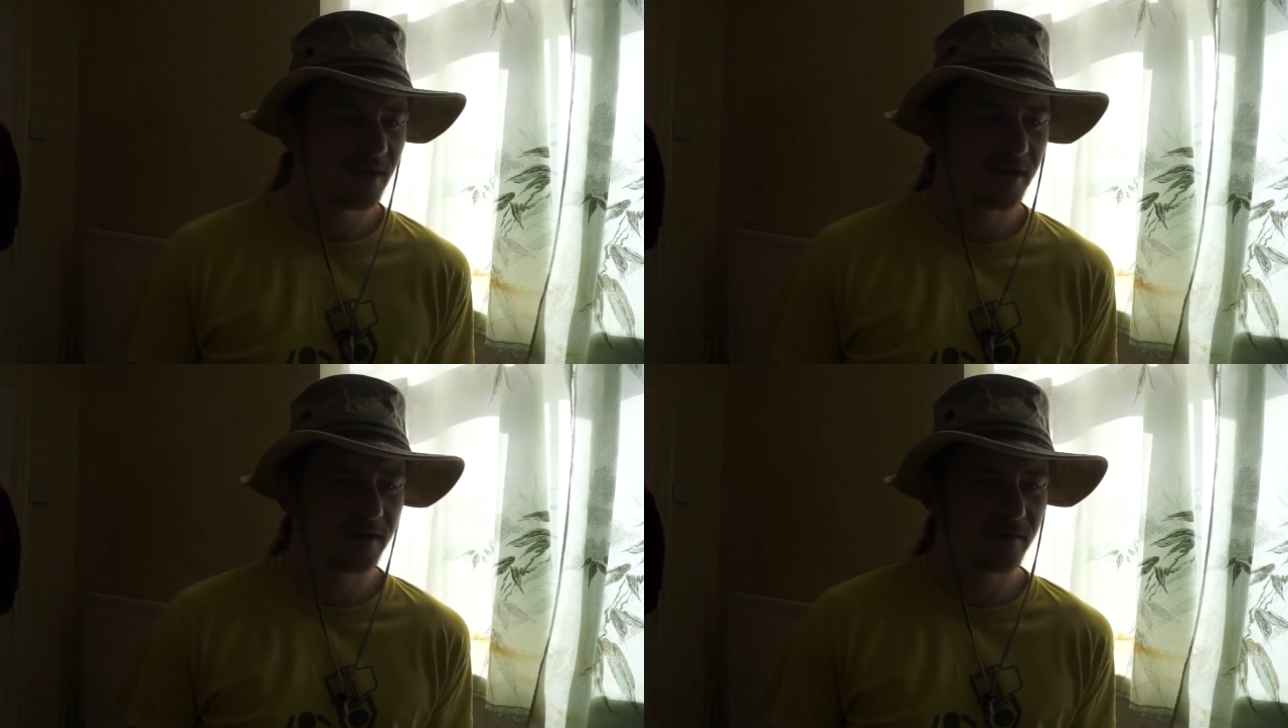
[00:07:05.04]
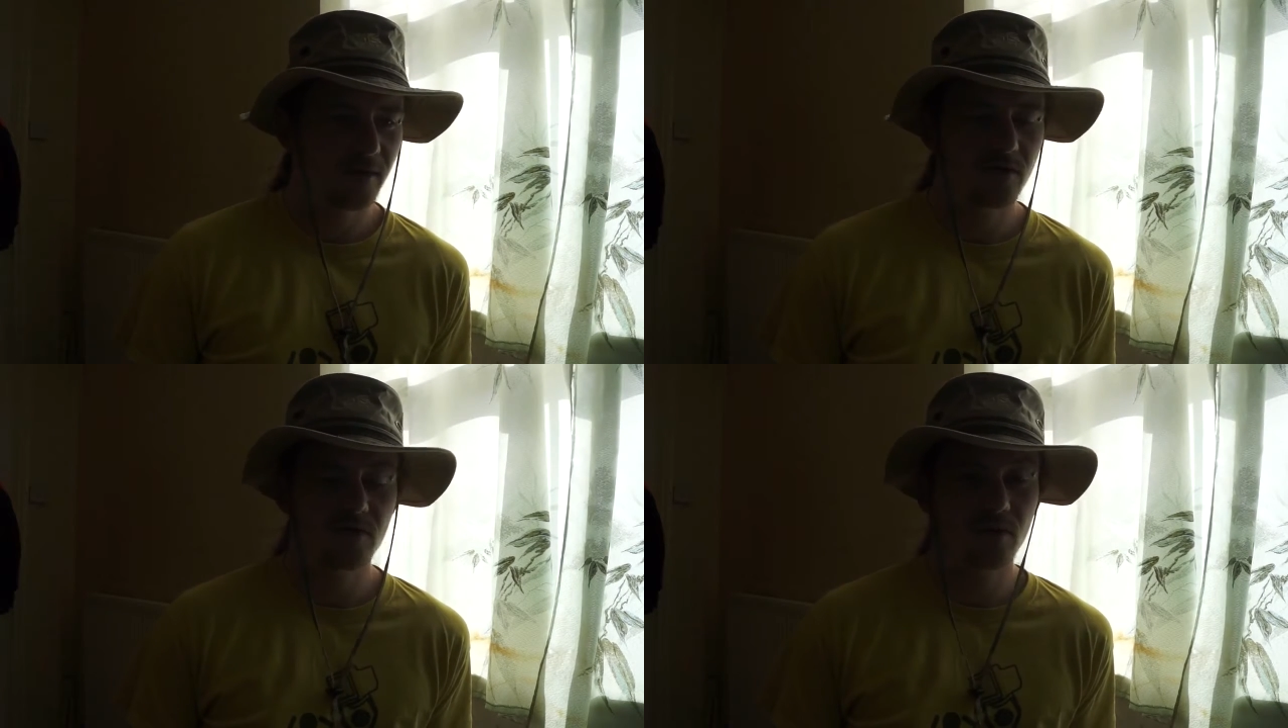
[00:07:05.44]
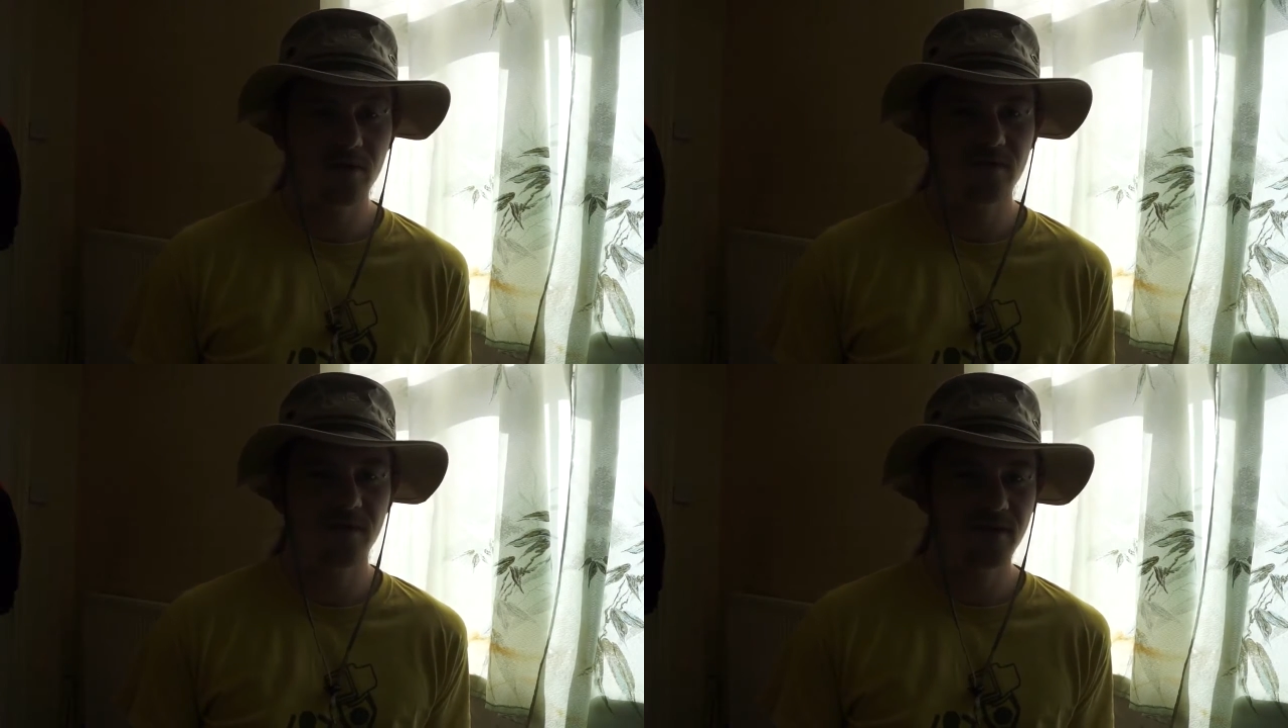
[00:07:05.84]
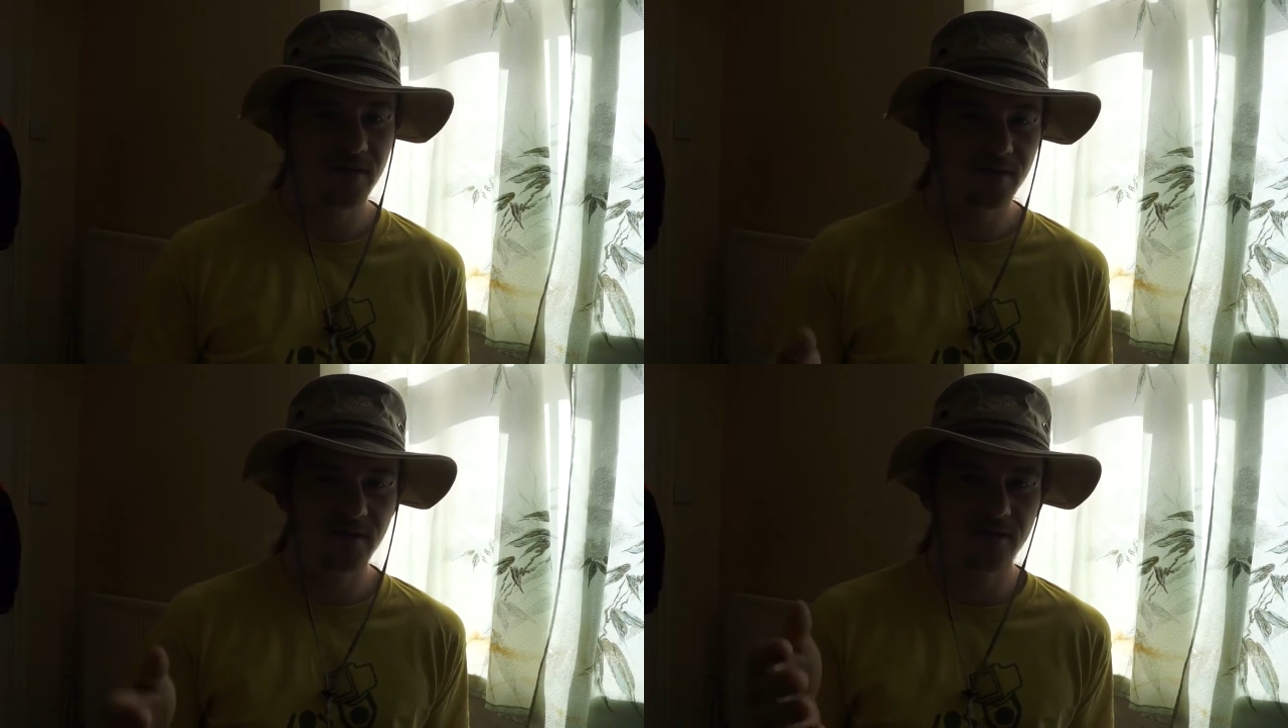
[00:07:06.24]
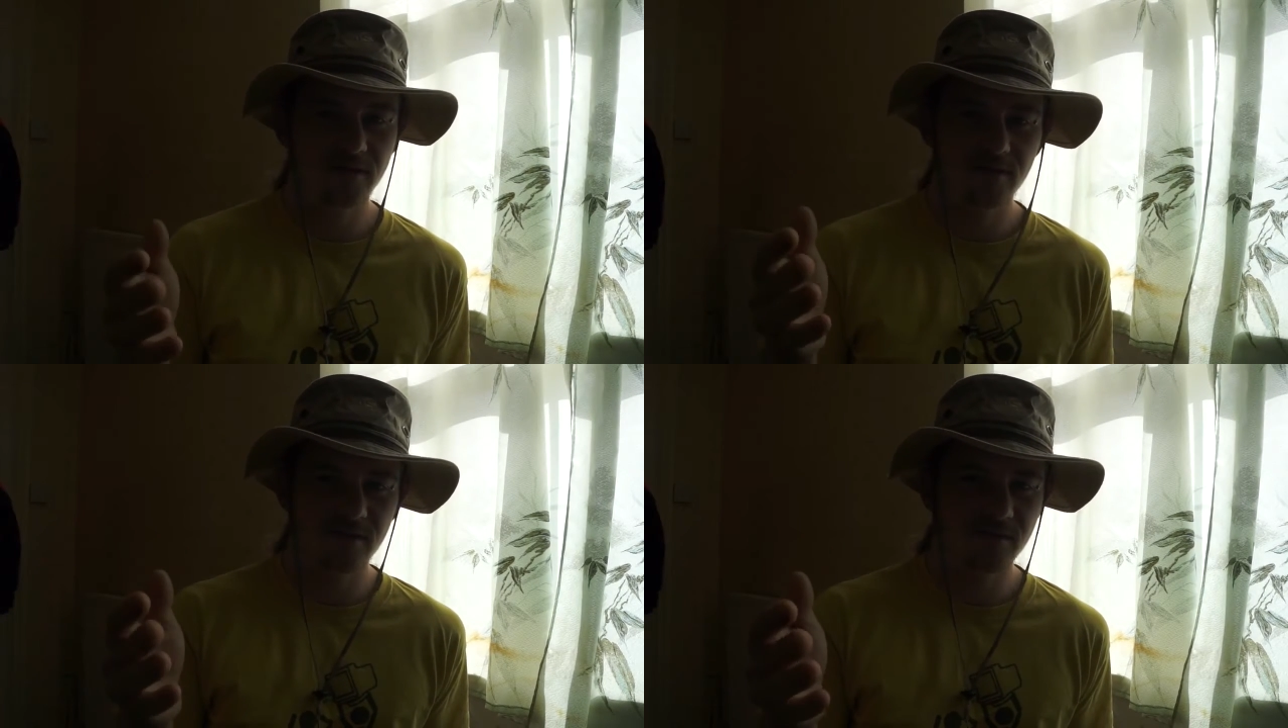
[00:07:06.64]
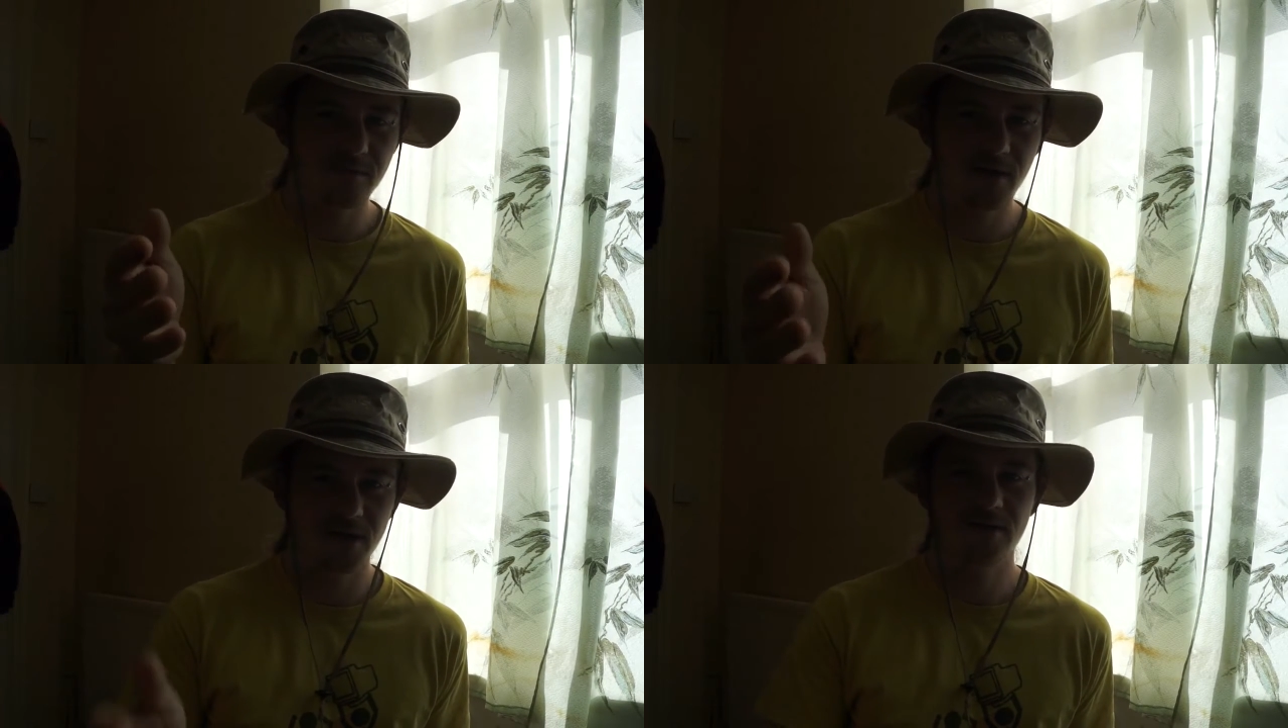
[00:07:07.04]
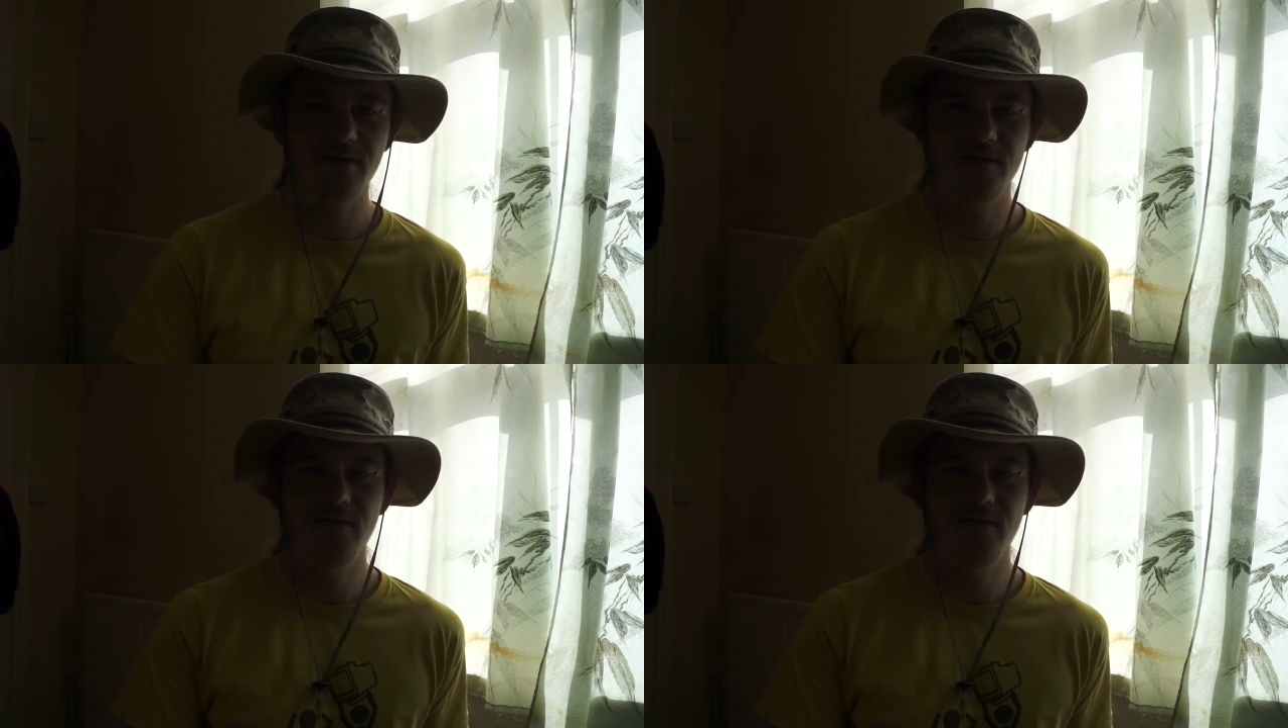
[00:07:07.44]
And I just want to say, it doesn't matter